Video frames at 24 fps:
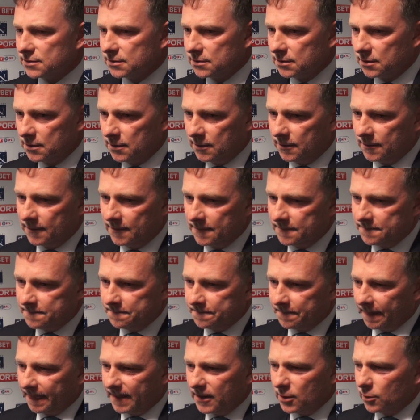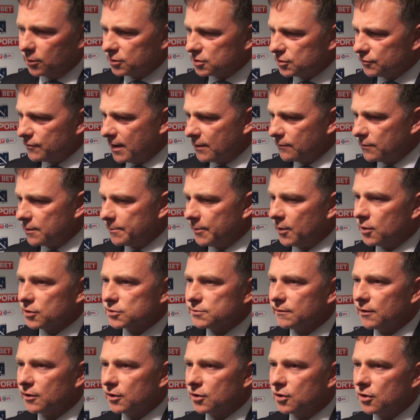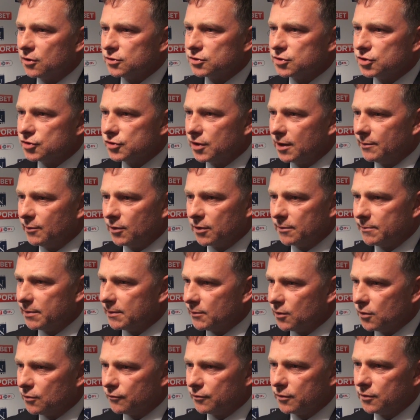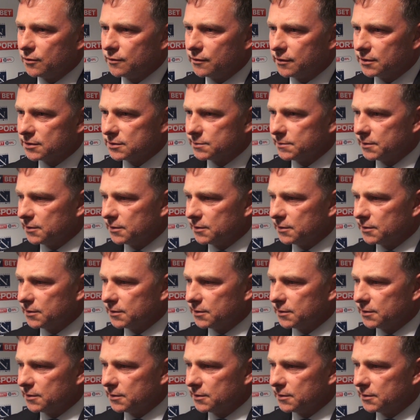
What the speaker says: And you know, it's around the box. We've got to concentrate more and be more ruthless.